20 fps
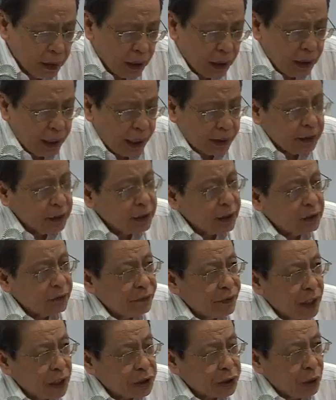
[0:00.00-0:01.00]
He added that the
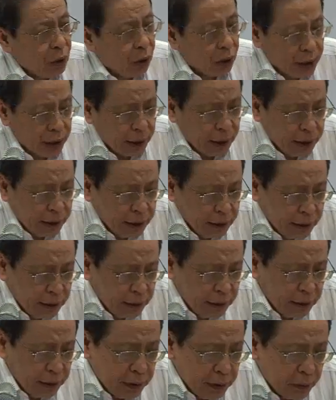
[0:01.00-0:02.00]
variation order
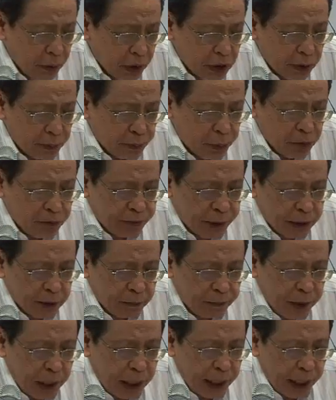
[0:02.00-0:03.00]
was approved by the
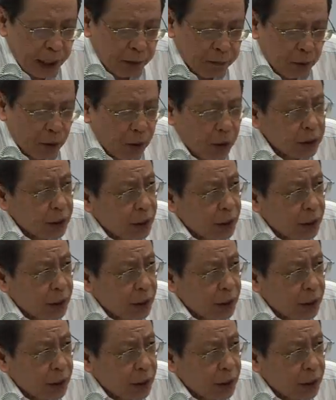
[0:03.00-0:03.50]
PKA Board